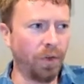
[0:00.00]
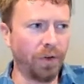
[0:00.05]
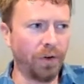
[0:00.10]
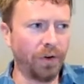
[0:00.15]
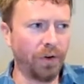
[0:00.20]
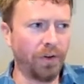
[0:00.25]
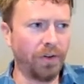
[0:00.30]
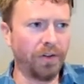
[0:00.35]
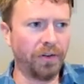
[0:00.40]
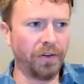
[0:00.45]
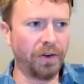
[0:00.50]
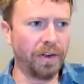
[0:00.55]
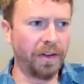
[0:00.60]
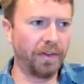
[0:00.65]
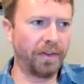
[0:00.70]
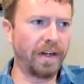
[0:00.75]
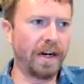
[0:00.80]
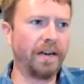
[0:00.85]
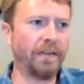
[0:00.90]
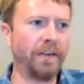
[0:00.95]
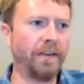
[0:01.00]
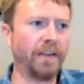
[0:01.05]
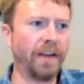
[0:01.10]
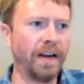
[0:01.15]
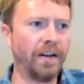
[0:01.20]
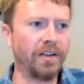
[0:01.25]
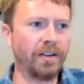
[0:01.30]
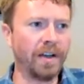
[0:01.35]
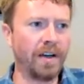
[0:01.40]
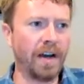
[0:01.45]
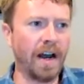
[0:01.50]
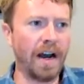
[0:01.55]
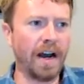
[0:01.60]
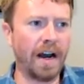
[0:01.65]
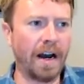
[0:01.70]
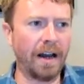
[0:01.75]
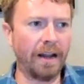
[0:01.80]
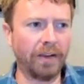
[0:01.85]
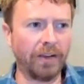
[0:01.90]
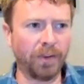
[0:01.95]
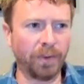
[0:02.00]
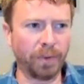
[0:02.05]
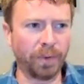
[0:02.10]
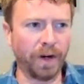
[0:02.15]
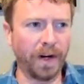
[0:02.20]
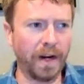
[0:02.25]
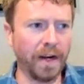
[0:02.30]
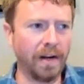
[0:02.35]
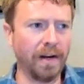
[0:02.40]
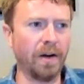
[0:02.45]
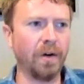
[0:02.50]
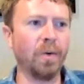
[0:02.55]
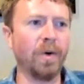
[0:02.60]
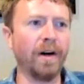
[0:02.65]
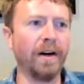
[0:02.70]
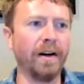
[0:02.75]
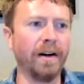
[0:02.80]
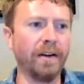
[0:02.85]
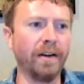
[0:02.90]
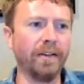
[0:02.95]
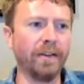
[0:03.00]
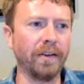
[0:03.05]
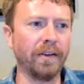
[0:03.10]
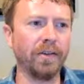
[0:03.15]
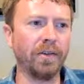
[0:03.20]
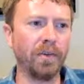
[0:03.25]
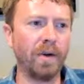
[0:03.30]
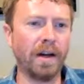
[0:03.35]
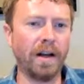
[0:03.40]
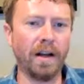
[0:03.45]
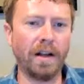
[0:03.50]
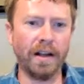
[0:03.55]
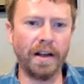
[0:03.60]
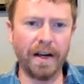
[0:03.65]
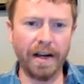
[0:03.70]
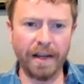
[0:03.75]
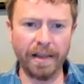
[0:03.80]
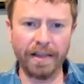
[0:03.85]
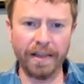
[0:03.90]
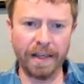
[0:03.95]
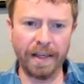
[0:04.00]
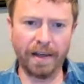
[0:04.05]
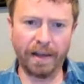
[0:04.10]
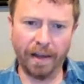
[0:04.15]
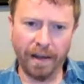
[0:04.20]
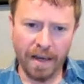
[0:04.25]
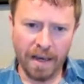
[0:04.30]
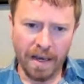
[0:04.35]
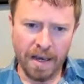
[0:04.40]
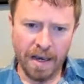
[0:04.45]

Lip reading: through this conversation spread awareness as well. And I think.